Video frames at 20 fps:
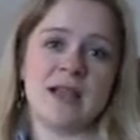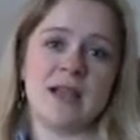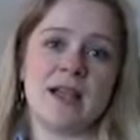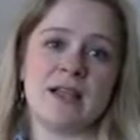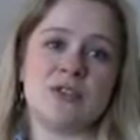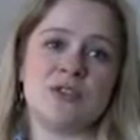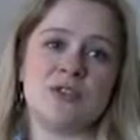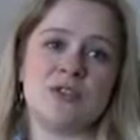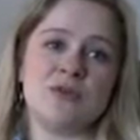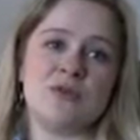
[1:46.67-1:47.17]

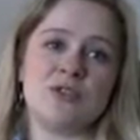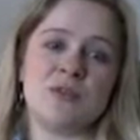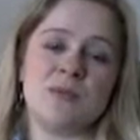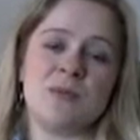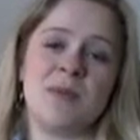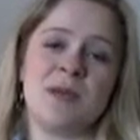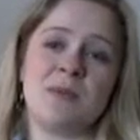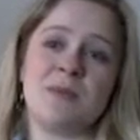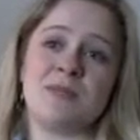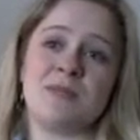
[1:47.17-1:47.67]
Because you
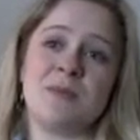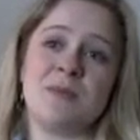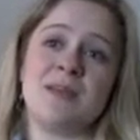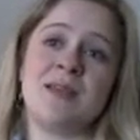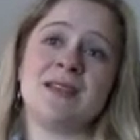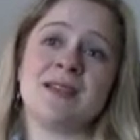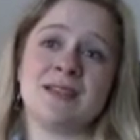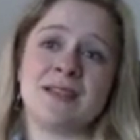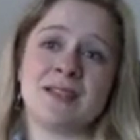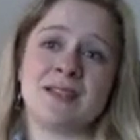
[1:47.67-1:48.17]
should be able to
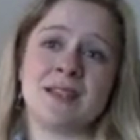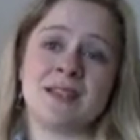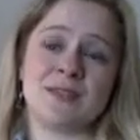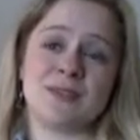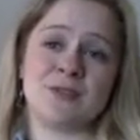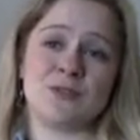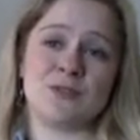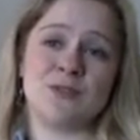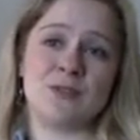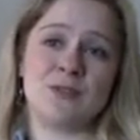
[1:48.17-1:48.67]
be a
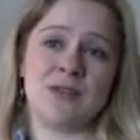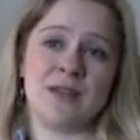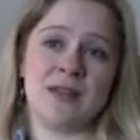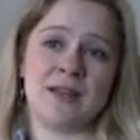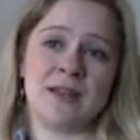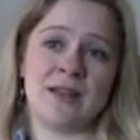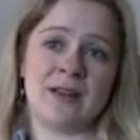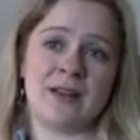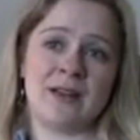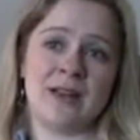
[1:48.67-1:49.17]
successful
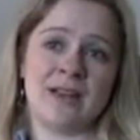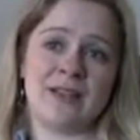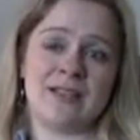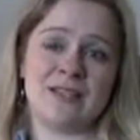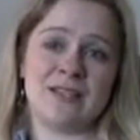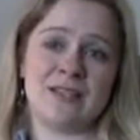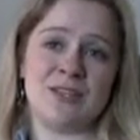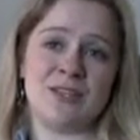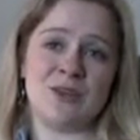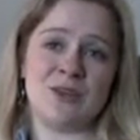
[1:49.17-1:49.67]
student here at
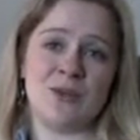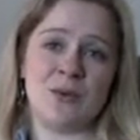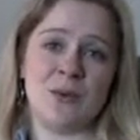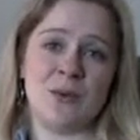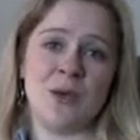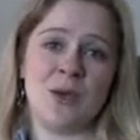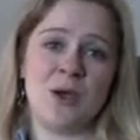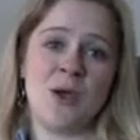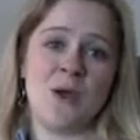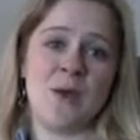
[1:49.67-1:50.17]

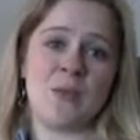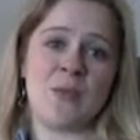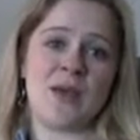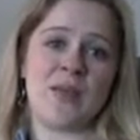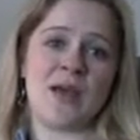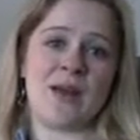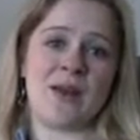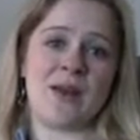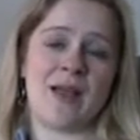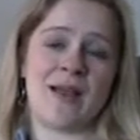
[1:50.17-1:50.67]
CU
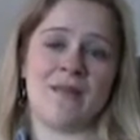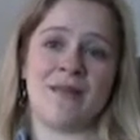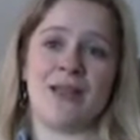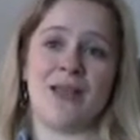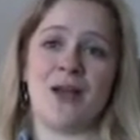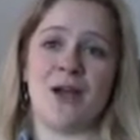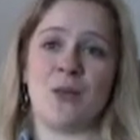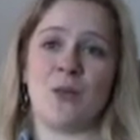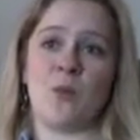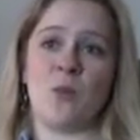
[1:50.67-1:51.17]
without
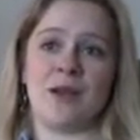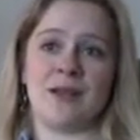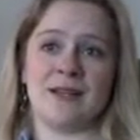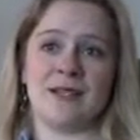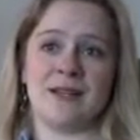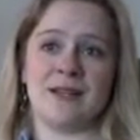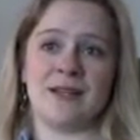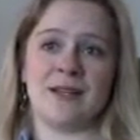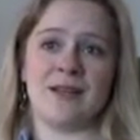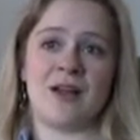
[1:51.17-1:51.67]
having
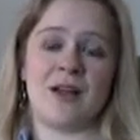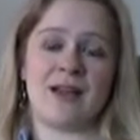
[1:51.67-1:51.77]
unwanted